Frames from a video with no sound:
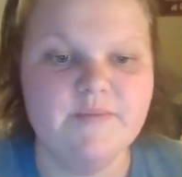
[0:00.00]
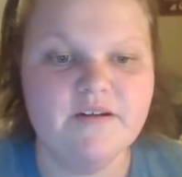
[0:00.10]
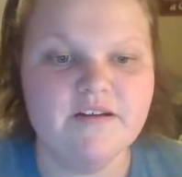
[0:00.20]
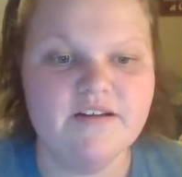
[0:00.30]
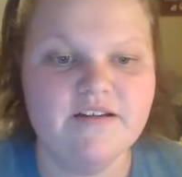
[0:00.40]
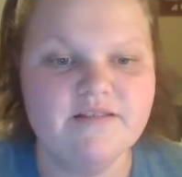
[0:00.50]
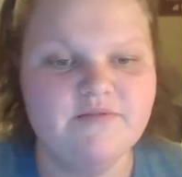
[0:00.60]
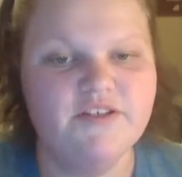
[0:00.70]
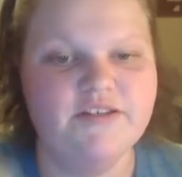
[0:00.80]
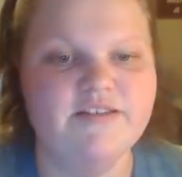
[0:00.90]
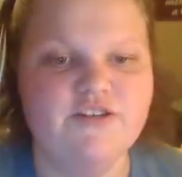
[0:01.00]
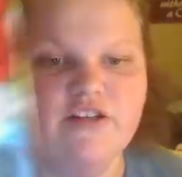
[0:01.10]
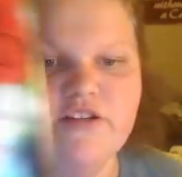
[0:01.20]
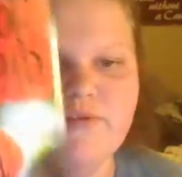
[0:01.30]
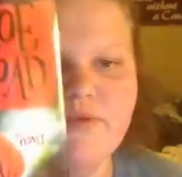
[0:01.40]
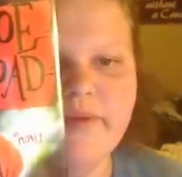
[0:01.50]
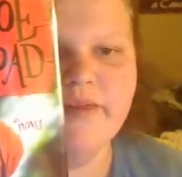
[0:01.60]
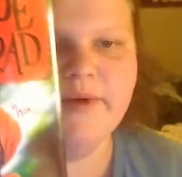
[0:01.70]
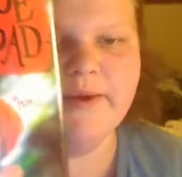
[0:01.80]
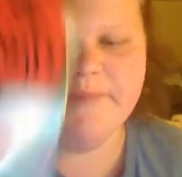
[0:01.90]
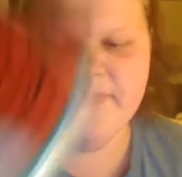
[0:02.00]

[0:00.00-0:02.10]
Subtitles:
book, which is Jellico Road, by the way.